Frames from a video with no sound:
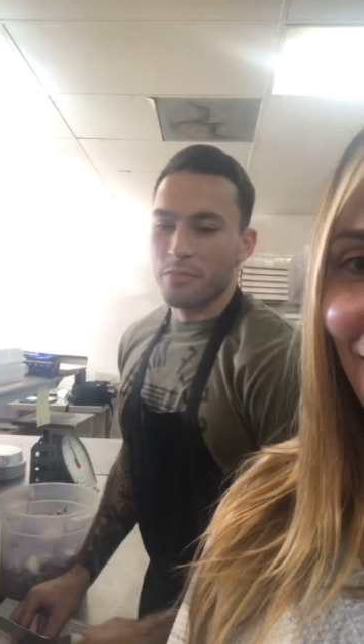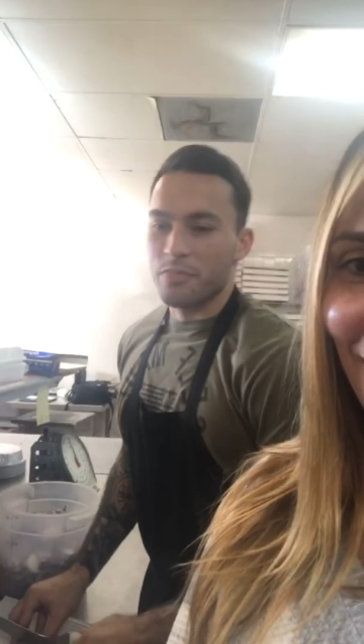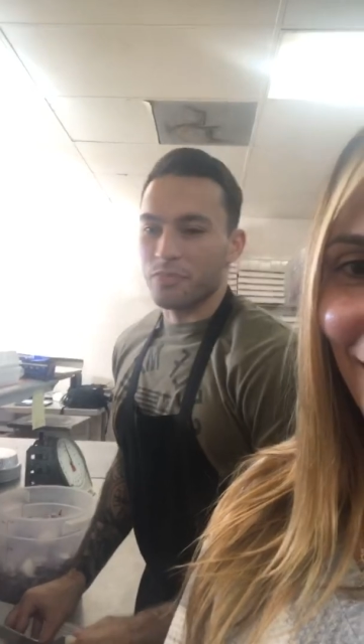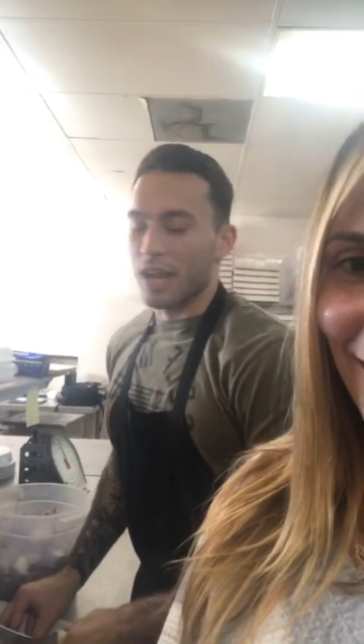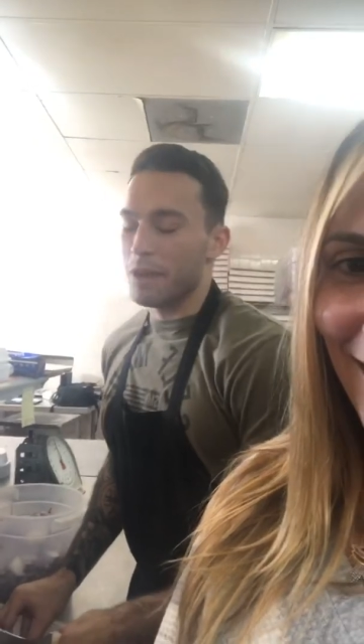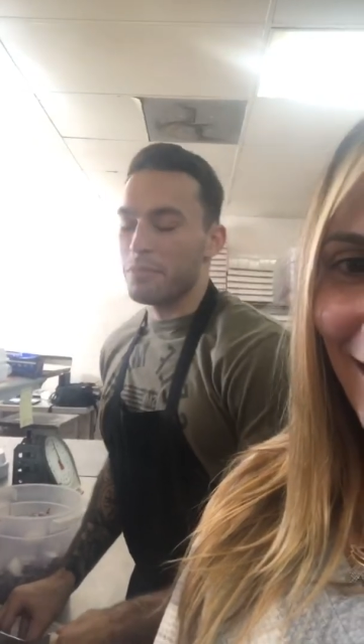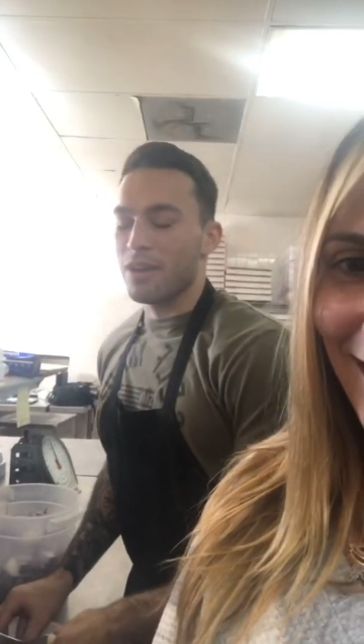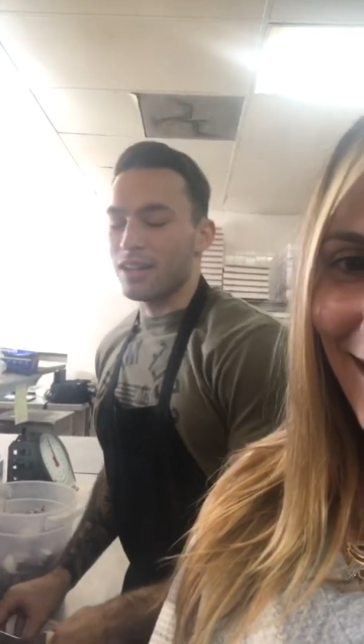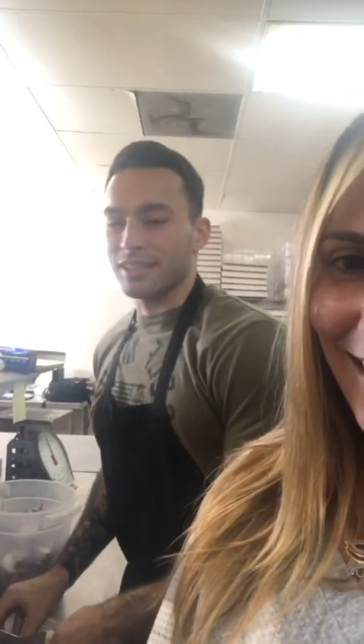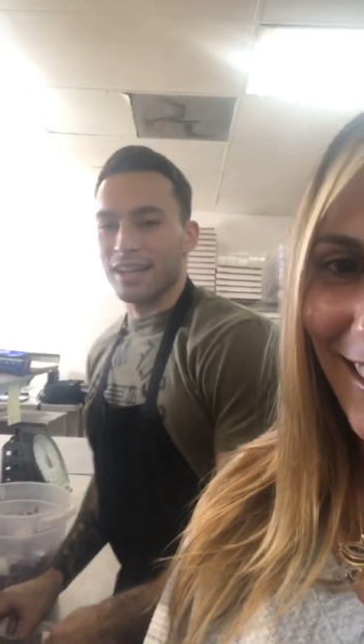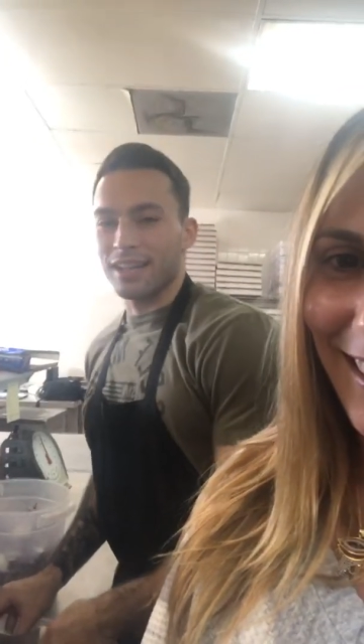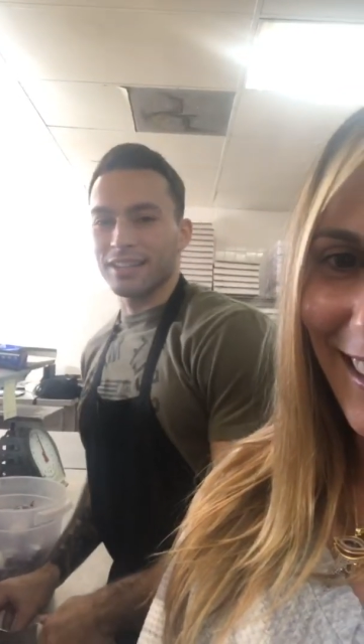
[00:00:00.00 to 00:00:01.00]
I'm not
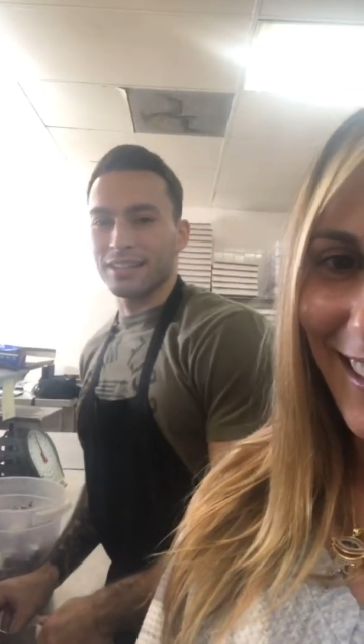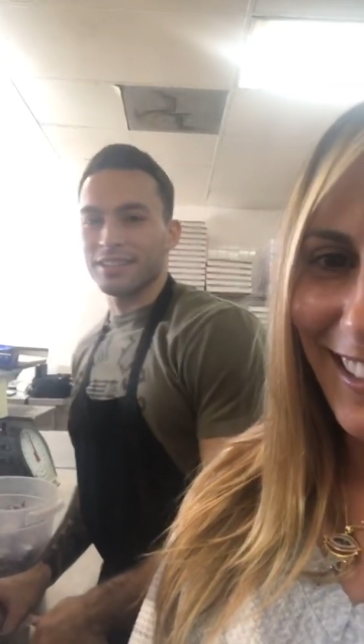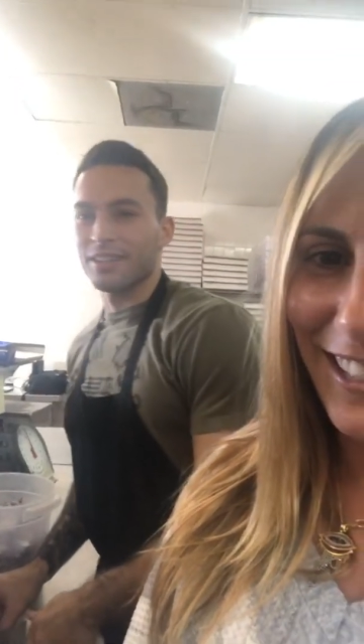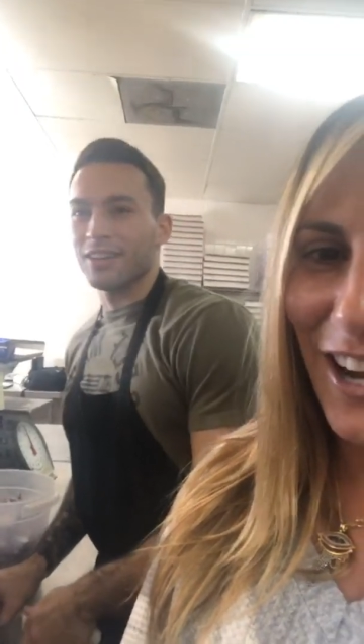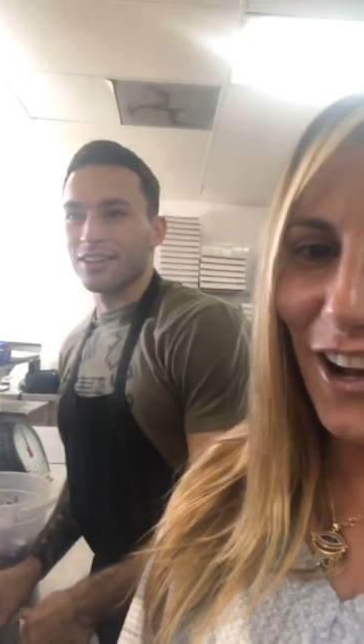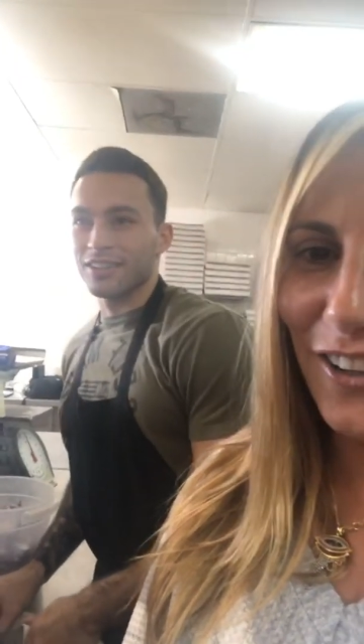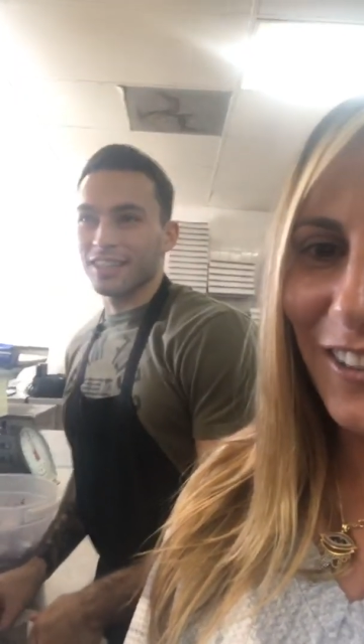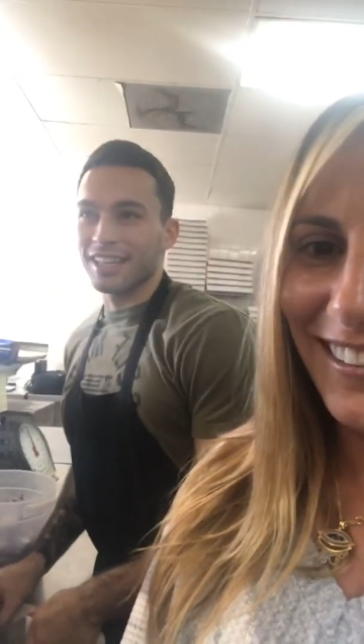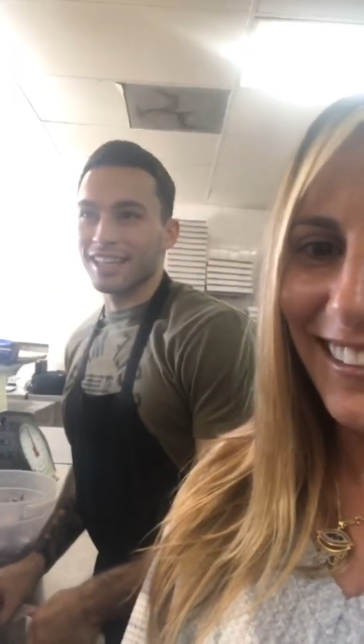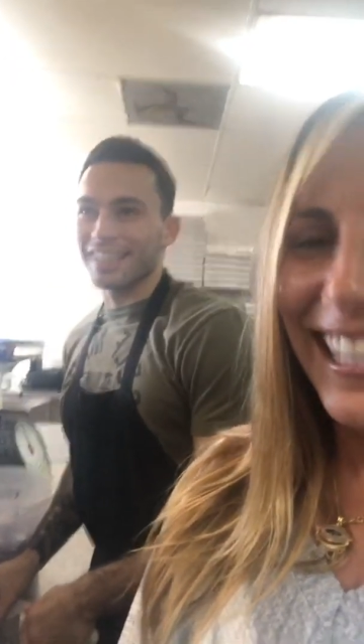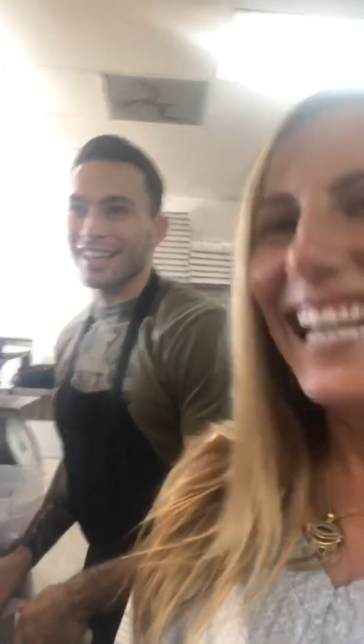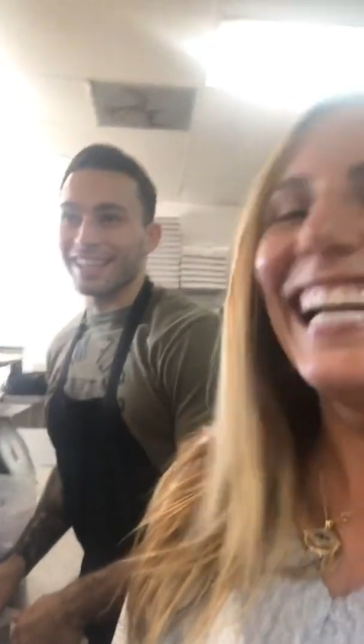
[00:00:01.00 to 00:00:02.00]
Italian. No.
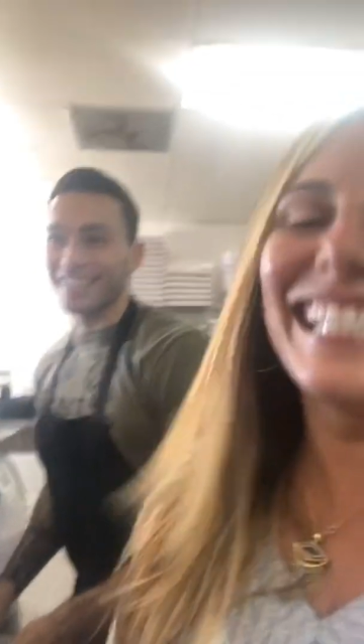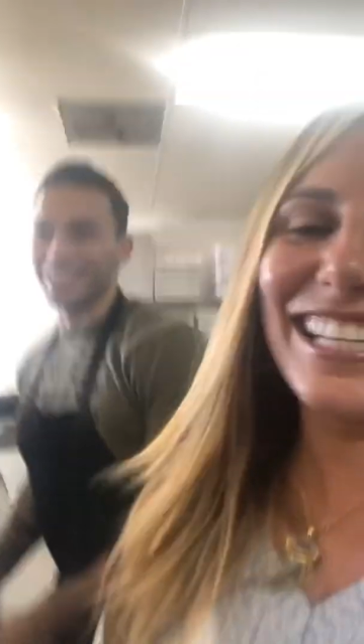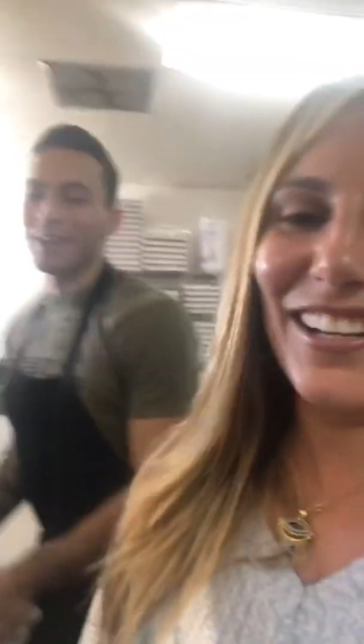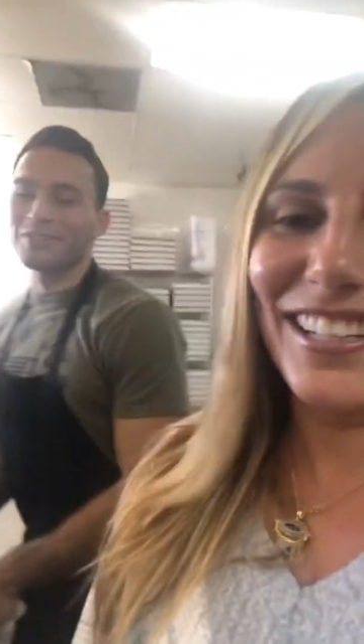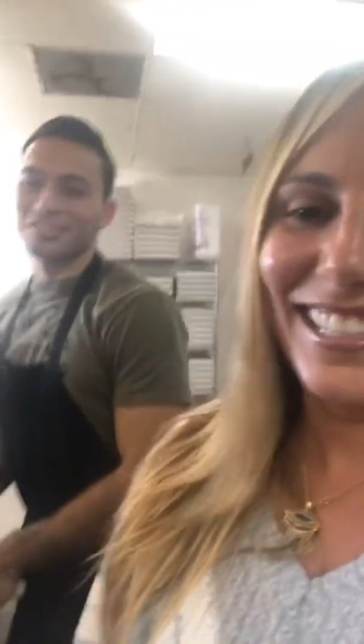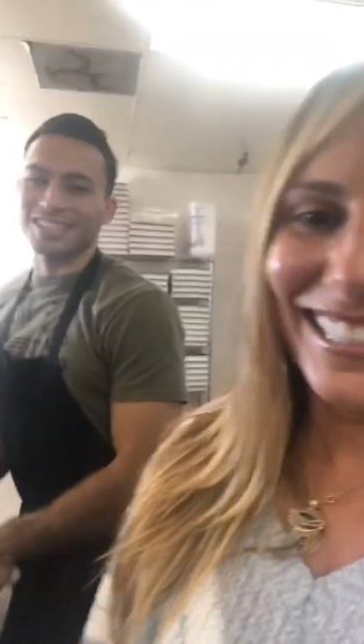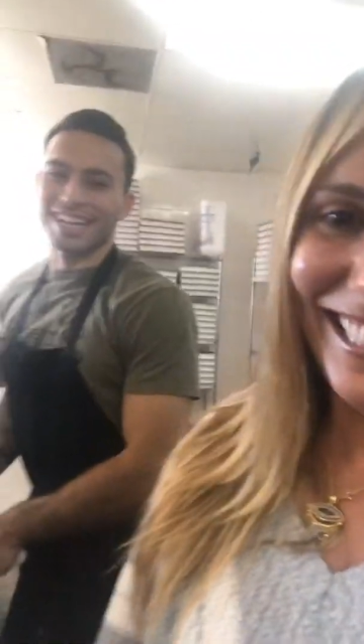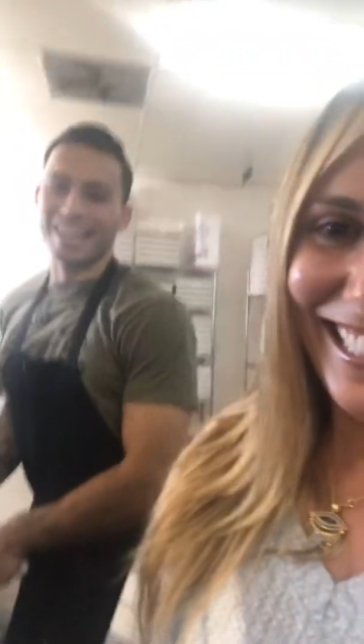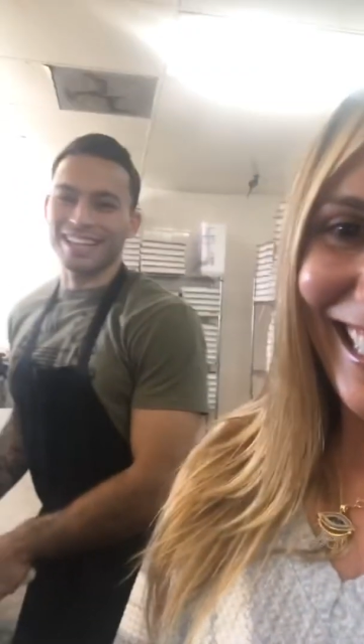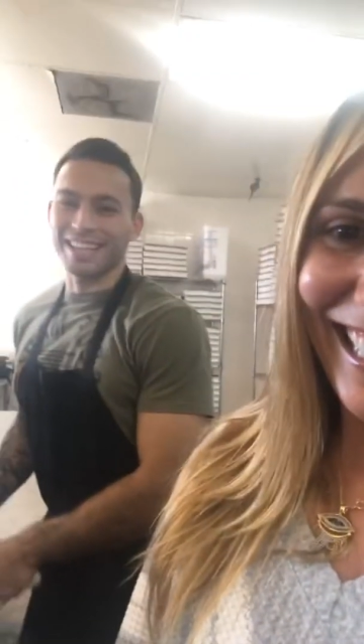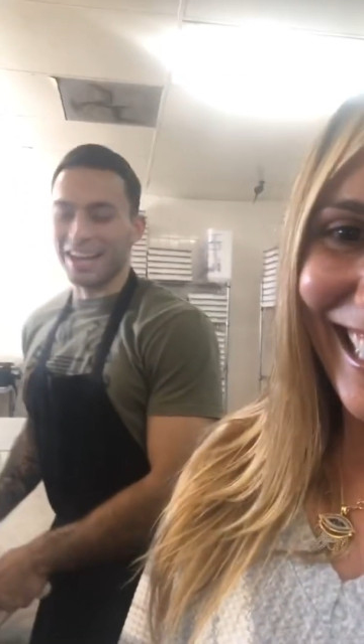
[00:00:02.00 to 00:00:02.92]
He's like, Italian.